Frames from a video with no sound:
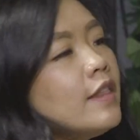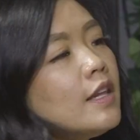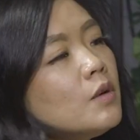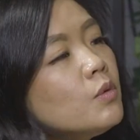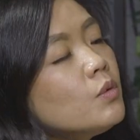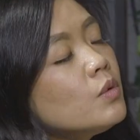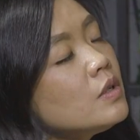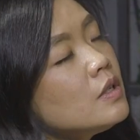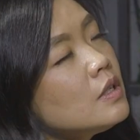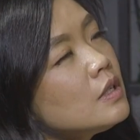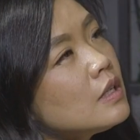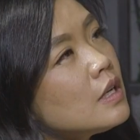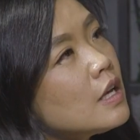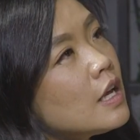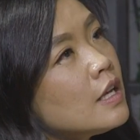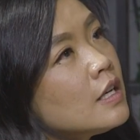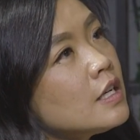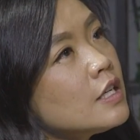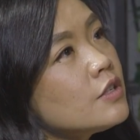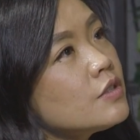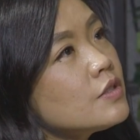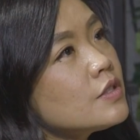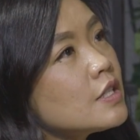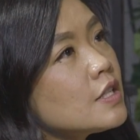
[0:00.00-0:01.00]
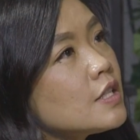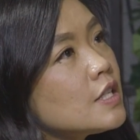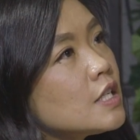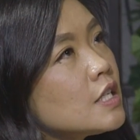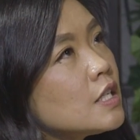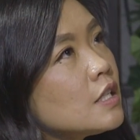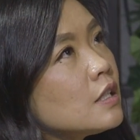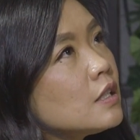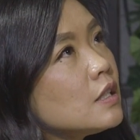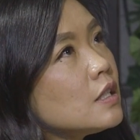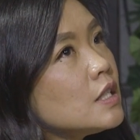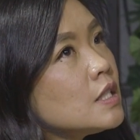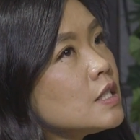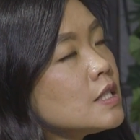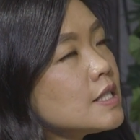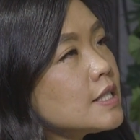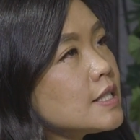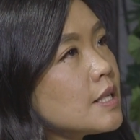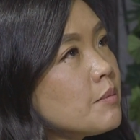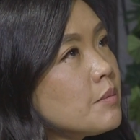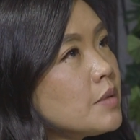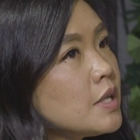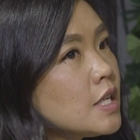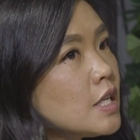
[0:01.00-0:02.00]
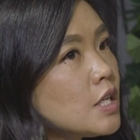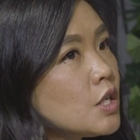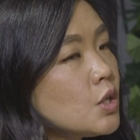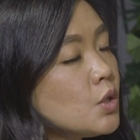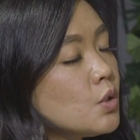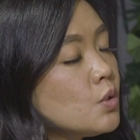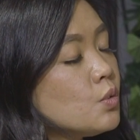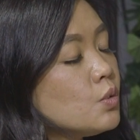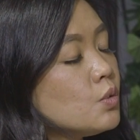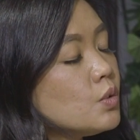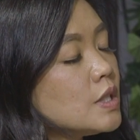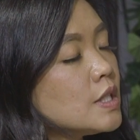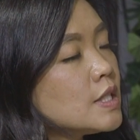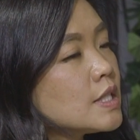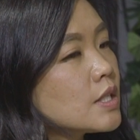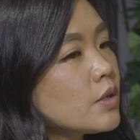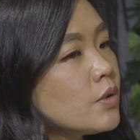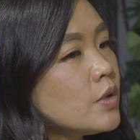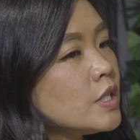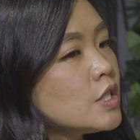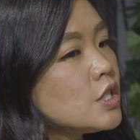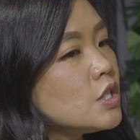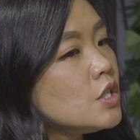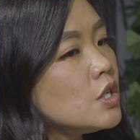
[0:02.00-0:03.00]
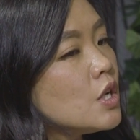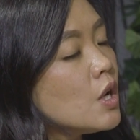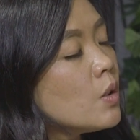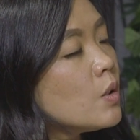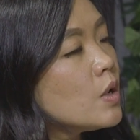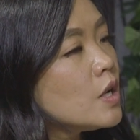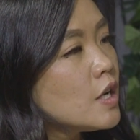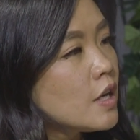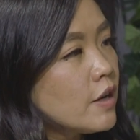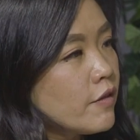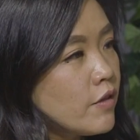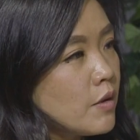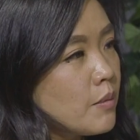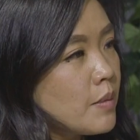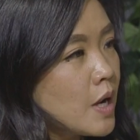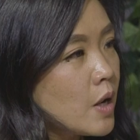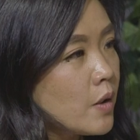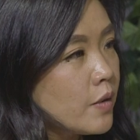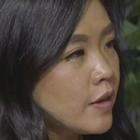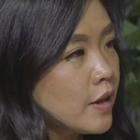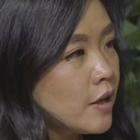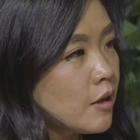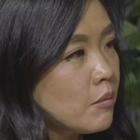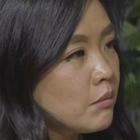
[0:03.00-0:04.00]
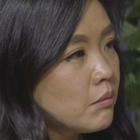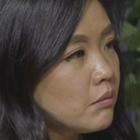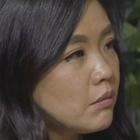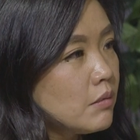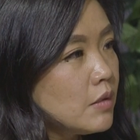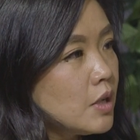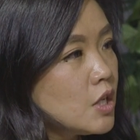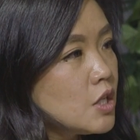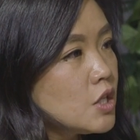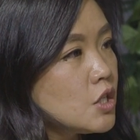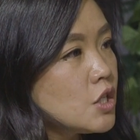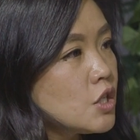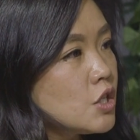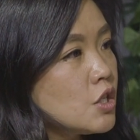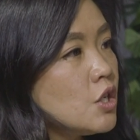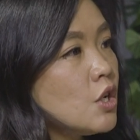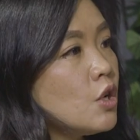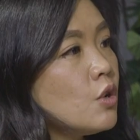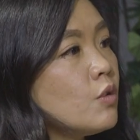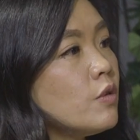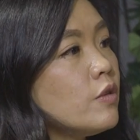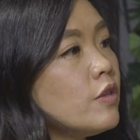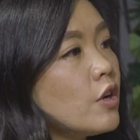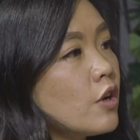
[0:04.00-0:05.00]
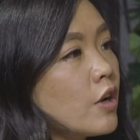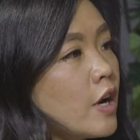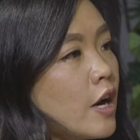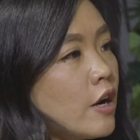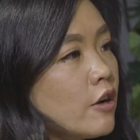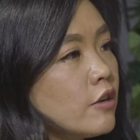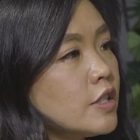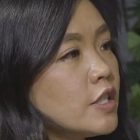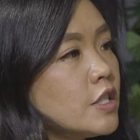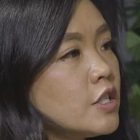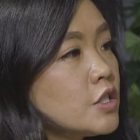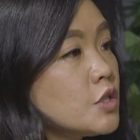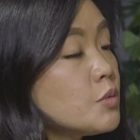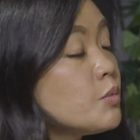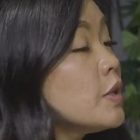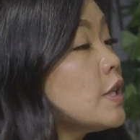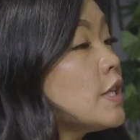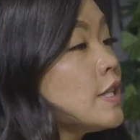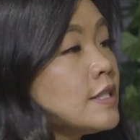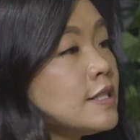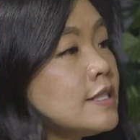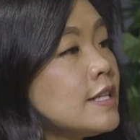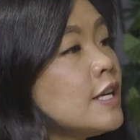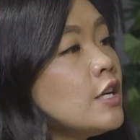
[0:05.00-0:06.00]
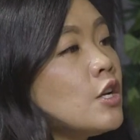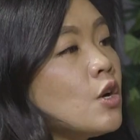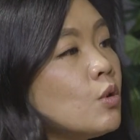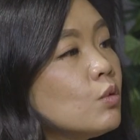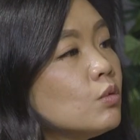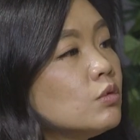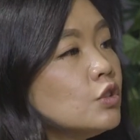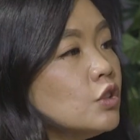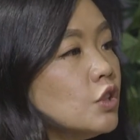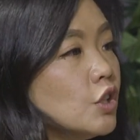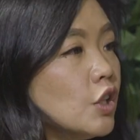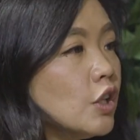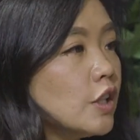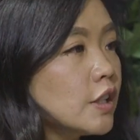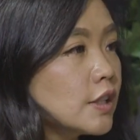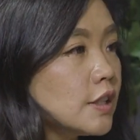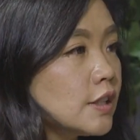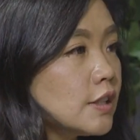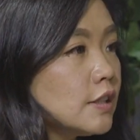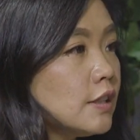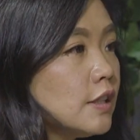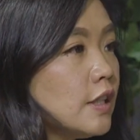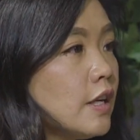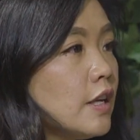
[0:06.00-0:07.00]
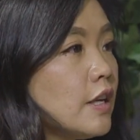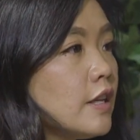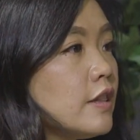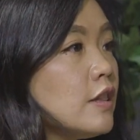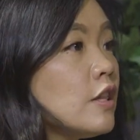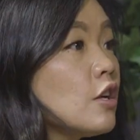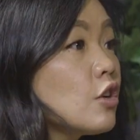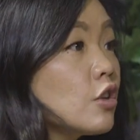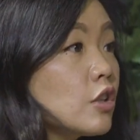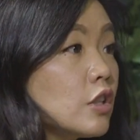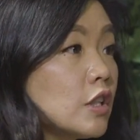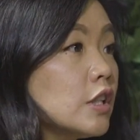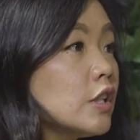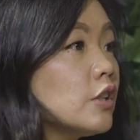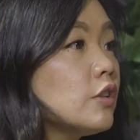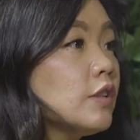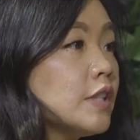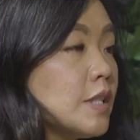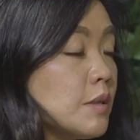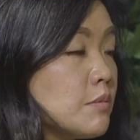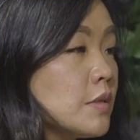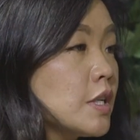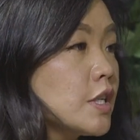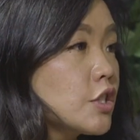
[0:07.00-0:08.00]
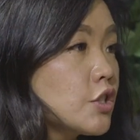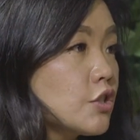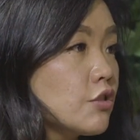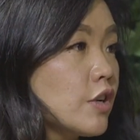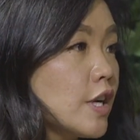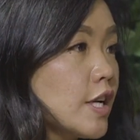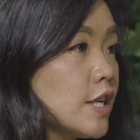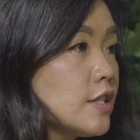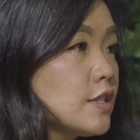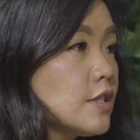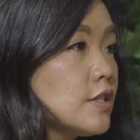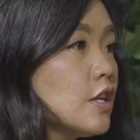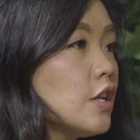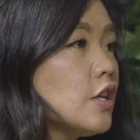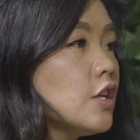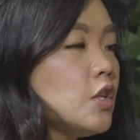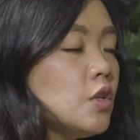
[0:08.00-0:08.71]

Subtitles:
And they wouldn't, and here's the thing, it's somebody who is going to know enough about them to know their heritage, because they don't look, they're clearly mixed race.